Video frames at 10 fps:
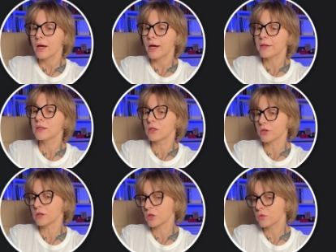at the
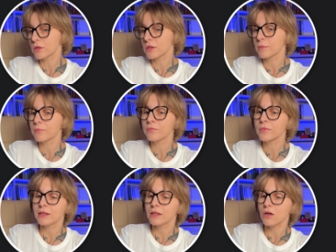login route.
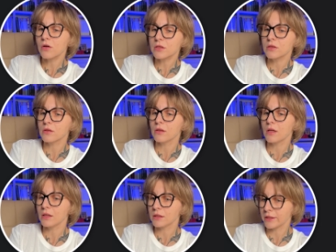The
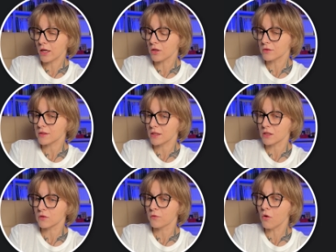auto layout
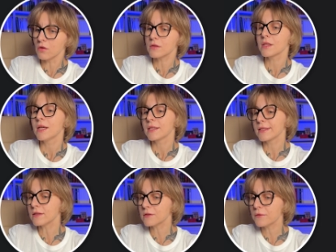set to false
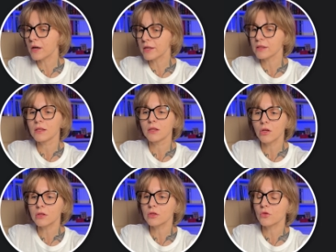tells Plugin
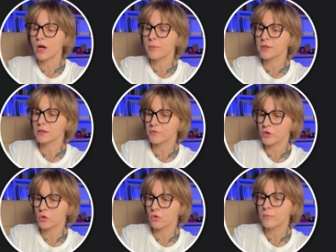not to wrap this
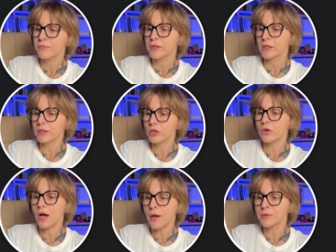view in
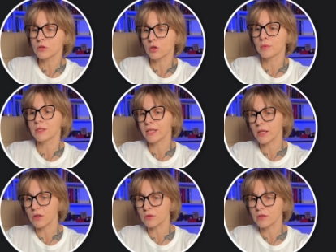your app's normal
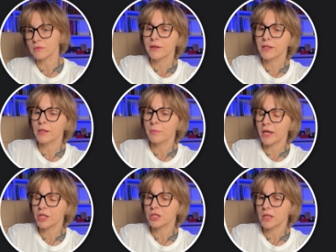layout. The
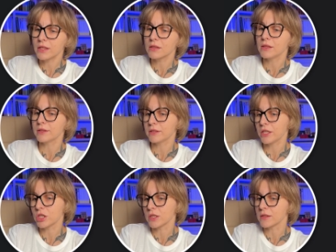page title
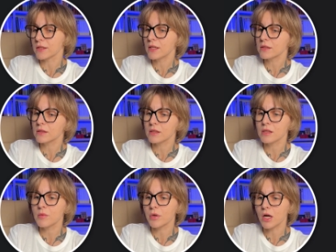annotation sets
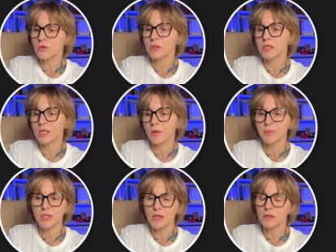the browser tab
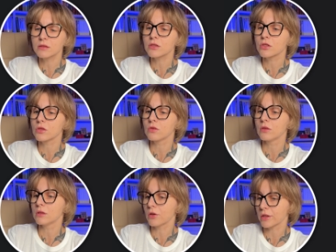title to
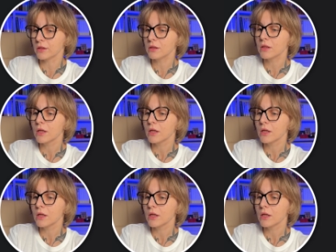login